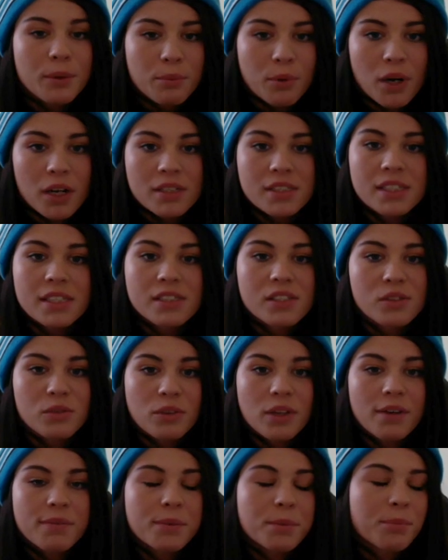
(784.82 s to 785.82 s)
the process and you
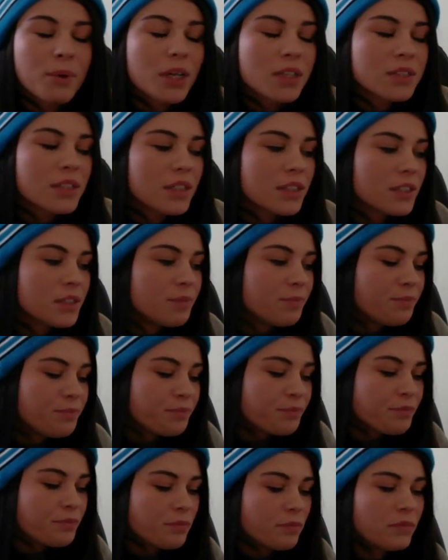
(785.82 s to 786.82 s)
love the process.
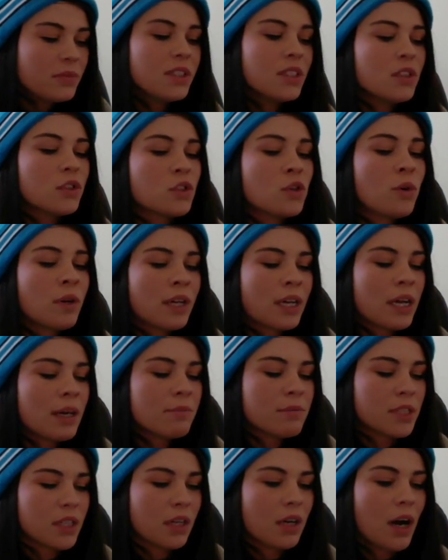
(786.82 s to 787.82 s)
So when it
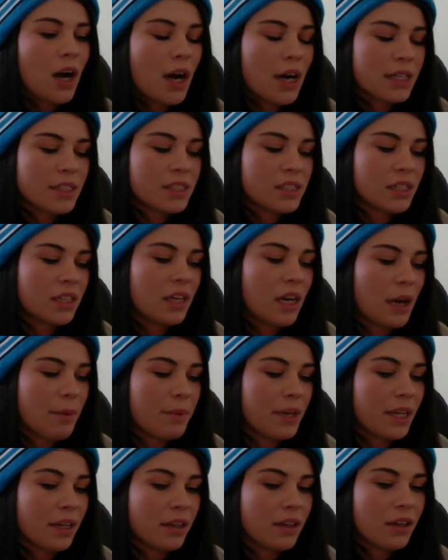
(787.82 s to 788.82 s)
comes to cost, I
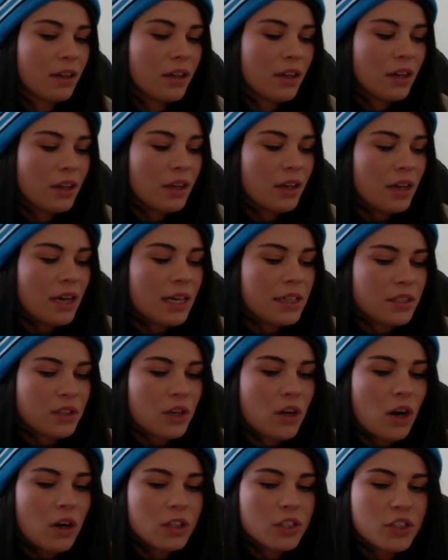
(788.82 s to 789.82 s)
mean, as a
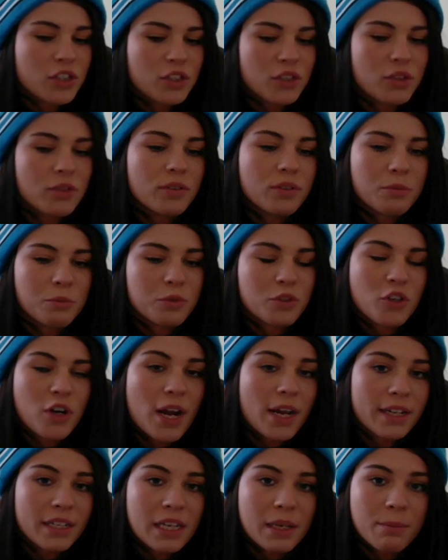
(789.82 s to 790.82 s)
college student
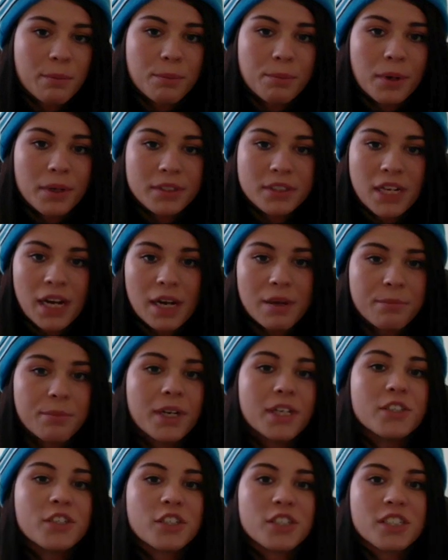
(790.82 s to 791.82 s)
trying to keep a tight
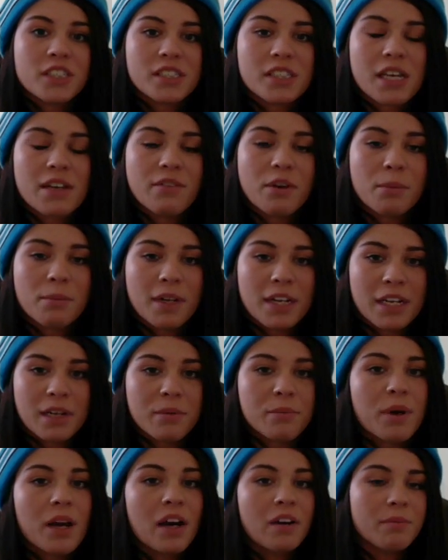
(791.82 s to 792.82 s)
budget to save up money
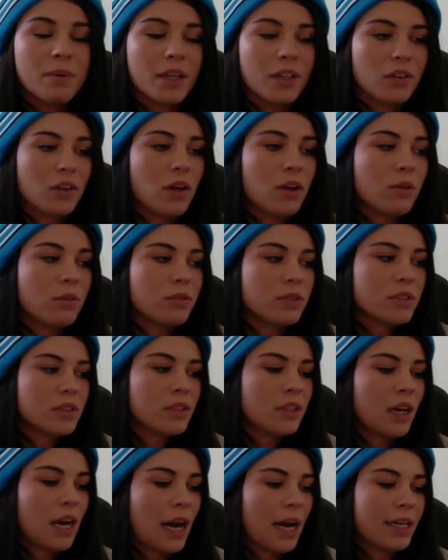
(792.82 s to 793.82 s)
to pay off my
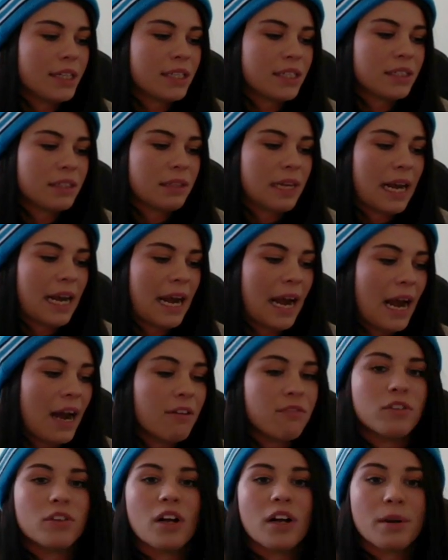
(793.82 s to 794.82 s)
loans, I didn't
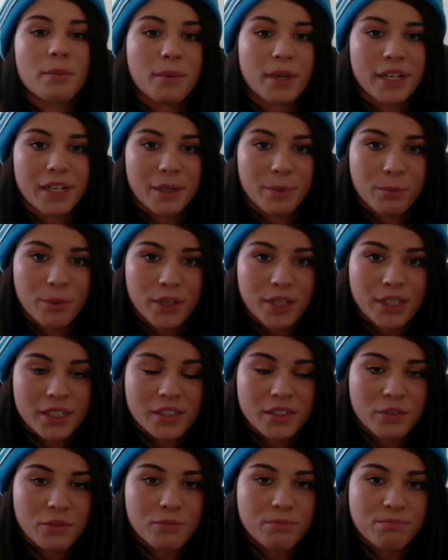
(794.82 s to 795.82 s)
have a lot of money to put
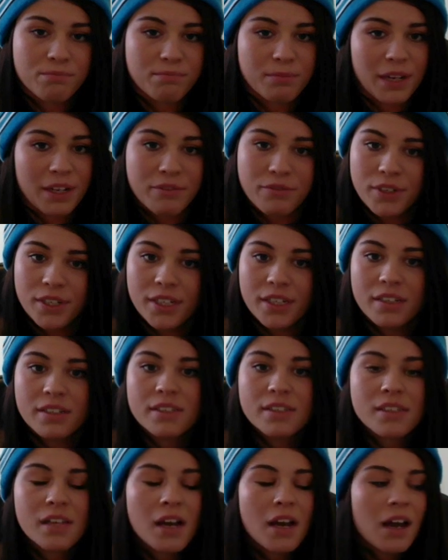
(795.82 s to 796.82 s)
into my
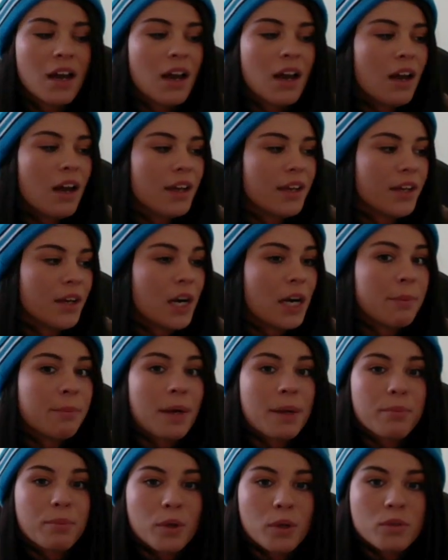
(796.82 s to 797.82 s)
fitness. I'd
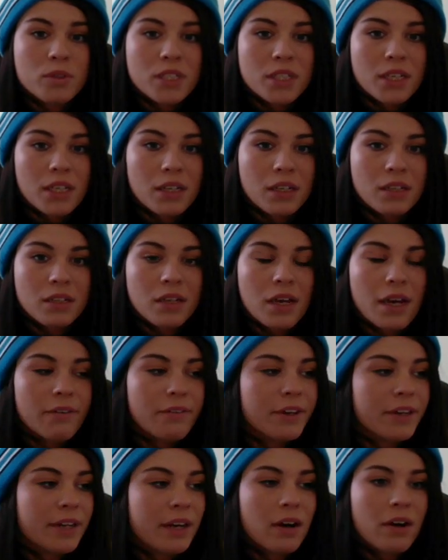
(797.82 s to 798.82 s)
buy protein
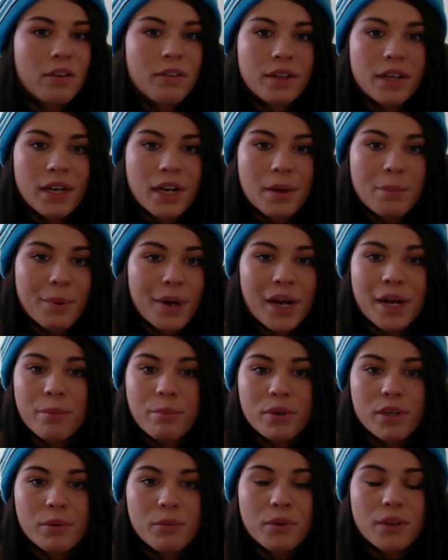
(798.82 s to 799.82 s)
every now and then, I'd buy a
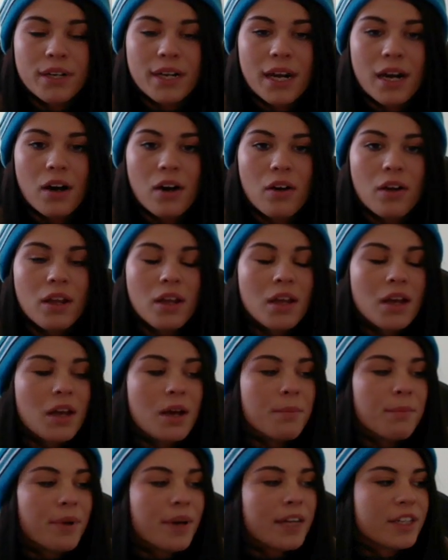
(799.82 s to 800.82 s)
pre-workout,
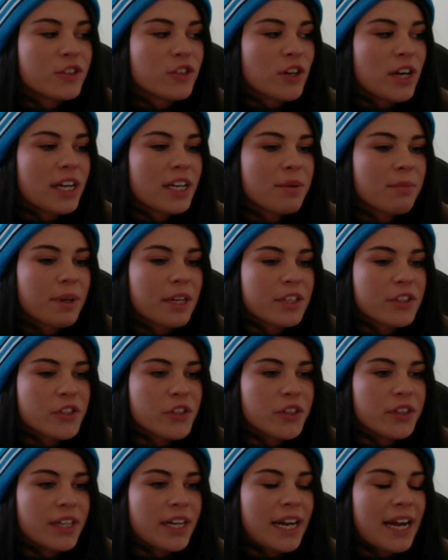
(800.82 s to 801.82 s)
but I tried to make
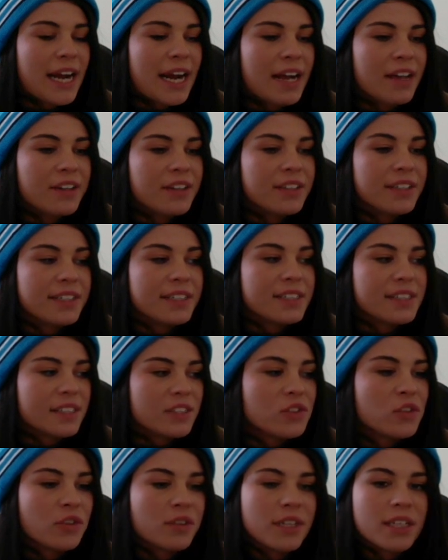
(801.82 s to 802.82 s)
sure that I had the
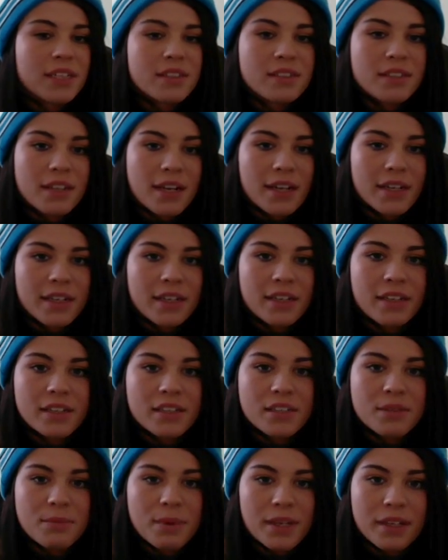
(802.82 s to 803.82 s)
essential things that I needed
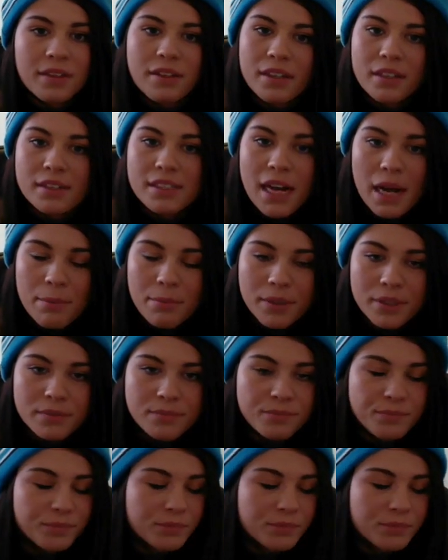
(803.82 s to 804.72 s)
to make things happen.